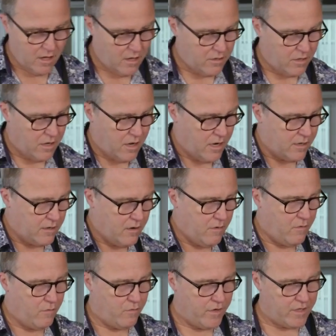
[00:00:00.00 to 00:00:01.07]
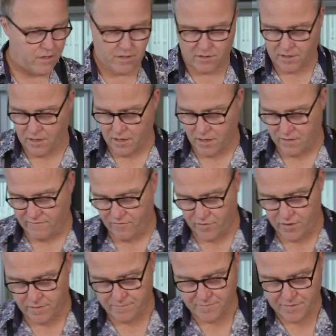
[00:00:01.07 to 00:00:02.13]
along with the olive
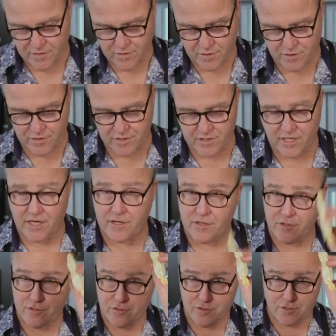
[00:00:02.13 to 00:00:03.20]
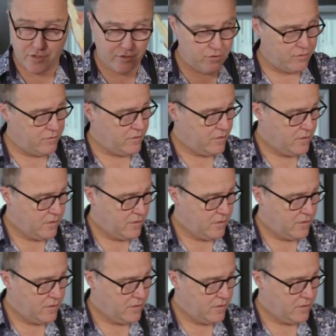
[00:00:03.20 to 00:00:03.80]
oil. You're going to take your 2